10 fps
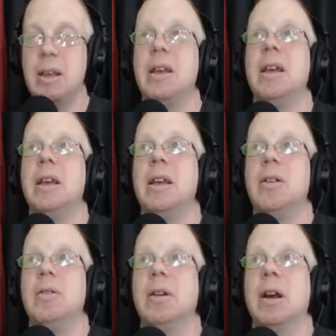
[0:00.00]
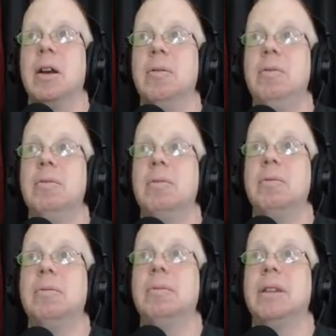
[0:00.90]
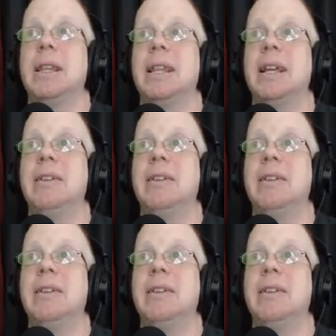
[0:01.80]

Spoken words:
So this is basically, think of animated